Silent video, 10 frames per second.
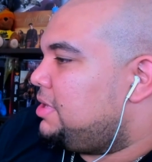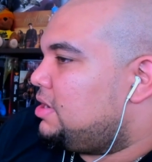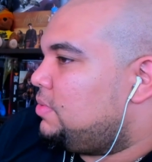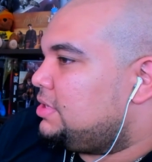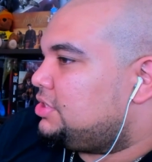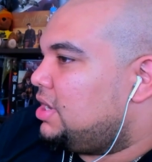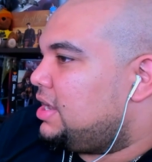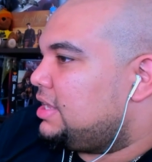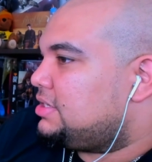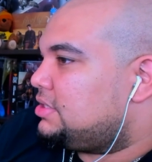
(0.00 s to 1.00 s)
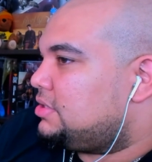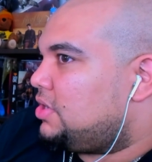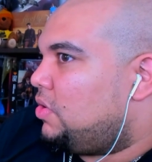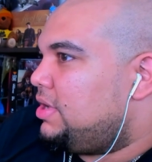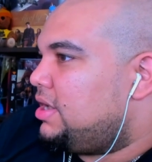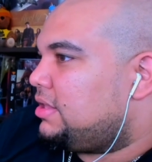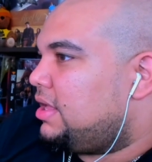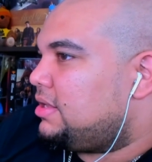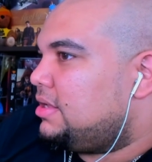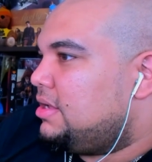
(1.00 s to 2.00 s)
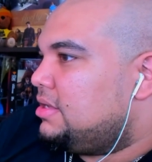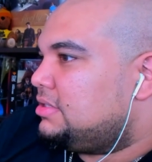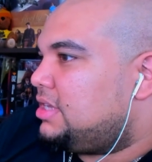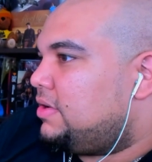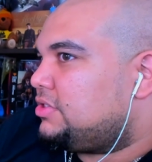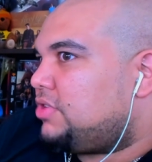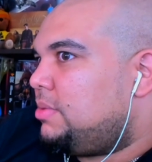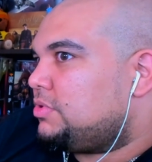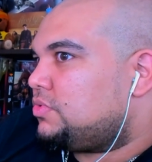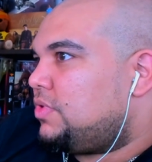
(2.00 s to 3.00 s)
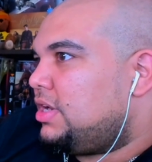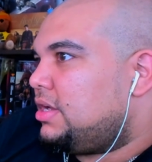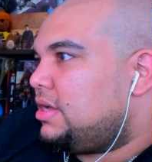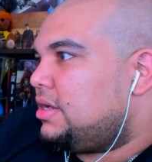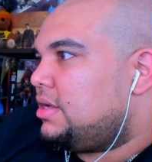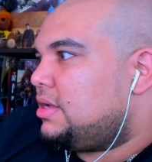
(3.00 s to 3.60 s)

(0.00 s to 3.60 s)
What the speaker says: here when Chuck gets thrown here, I thought Sarah's scream was really good.